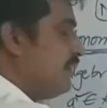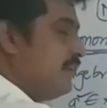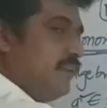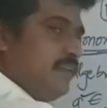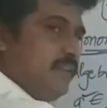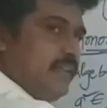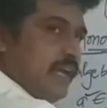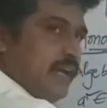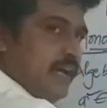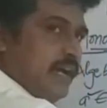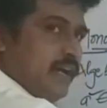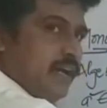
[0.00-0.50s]

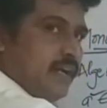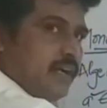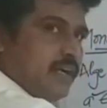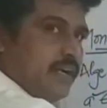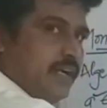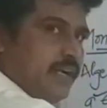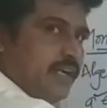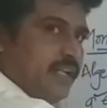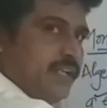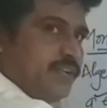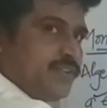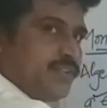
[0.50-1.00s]
the
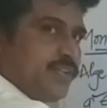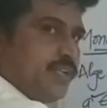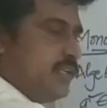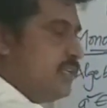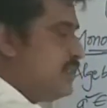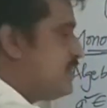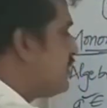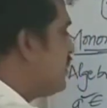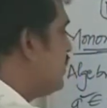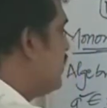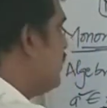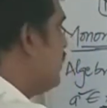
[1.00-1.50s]
condition
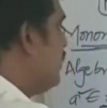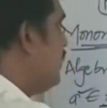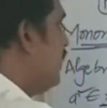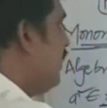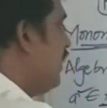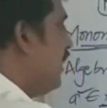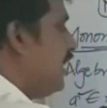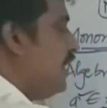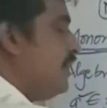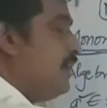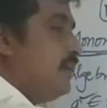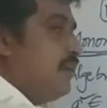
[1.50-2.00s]
is
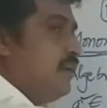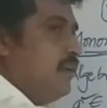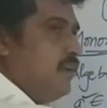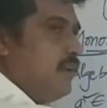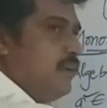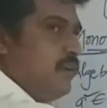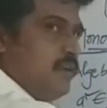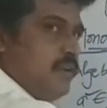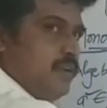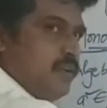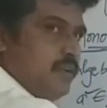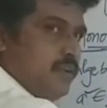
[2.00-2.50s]
n
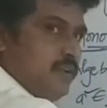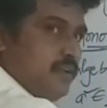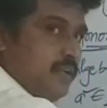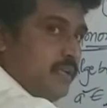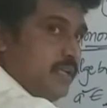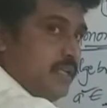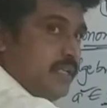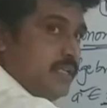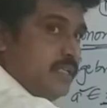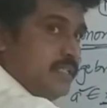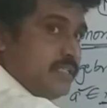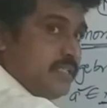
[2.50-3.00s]

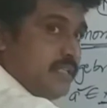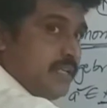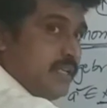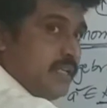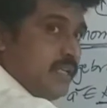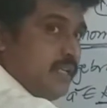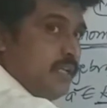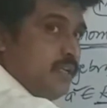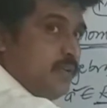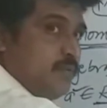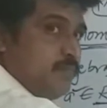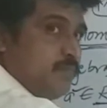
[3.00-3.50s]
is
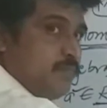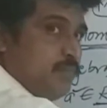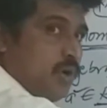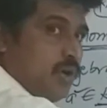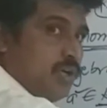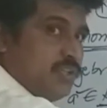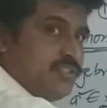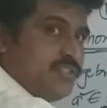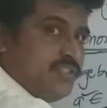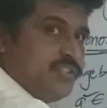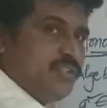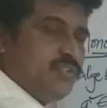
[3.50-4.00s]
a
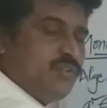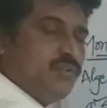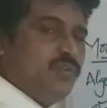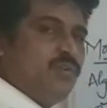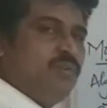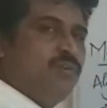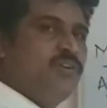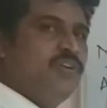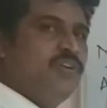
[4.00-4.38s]
positive